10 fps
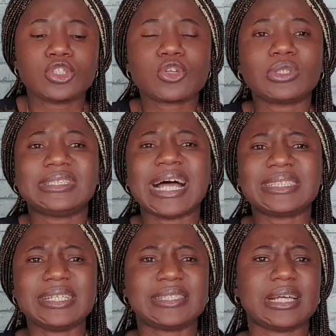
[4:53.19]
So
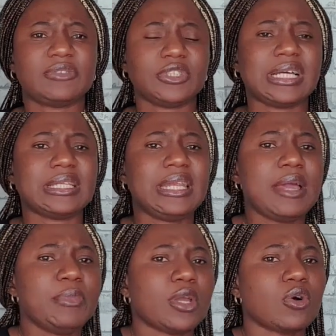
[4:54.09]
that is that for that.
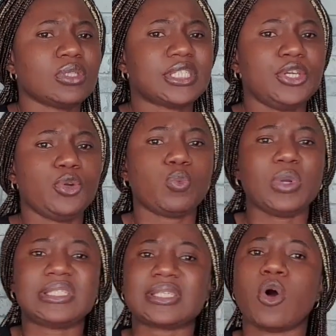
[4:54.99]
Let me continue
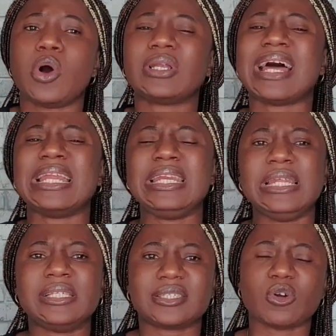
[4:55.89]
with other
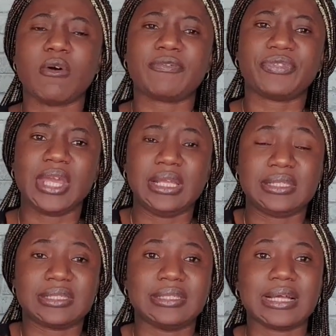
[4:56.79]
list of
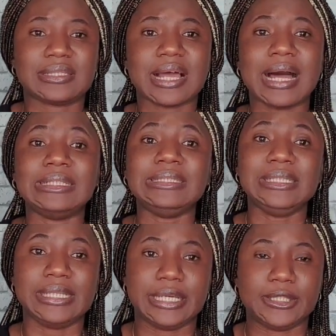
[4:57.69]
things that are
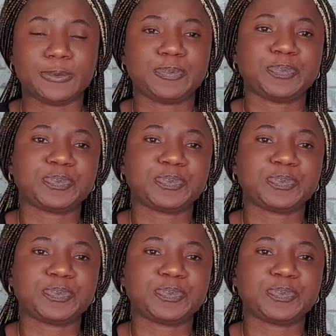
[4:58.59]
needed.